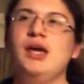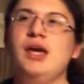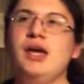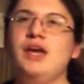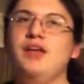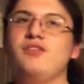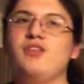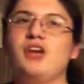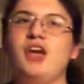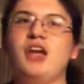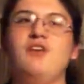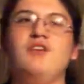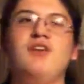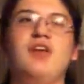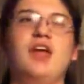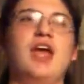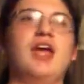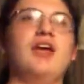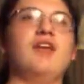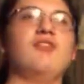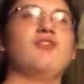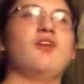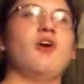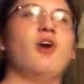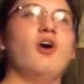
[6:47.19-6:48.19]
It's kind of a
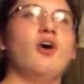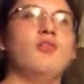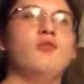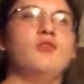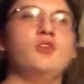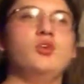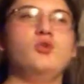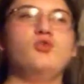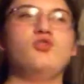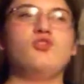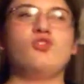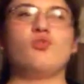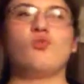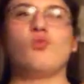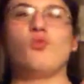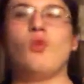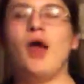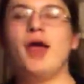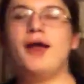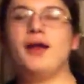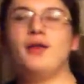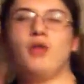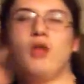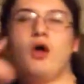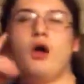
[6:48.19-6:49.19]
case of you just
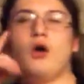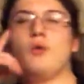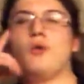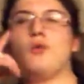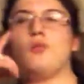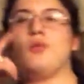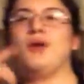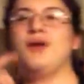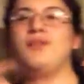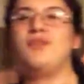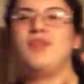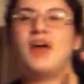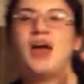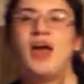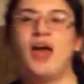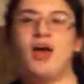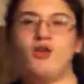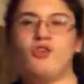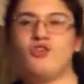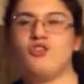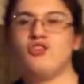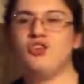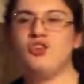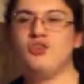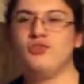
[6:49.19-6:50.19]
ride along with whatever the hell
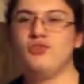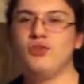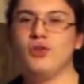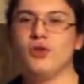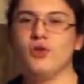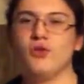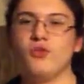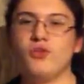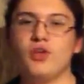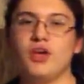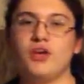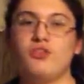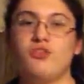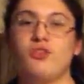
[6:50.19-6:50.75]
she feels like.